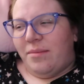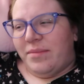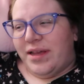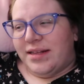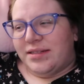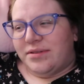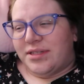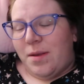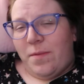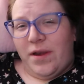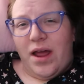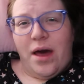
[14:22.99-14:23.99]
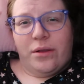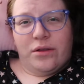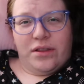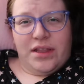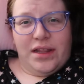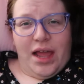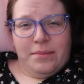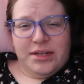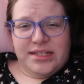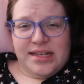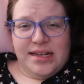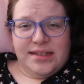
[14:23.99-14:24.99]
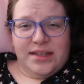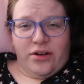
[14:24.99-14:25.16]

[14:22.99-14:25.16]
because it was something other than Lyme disease.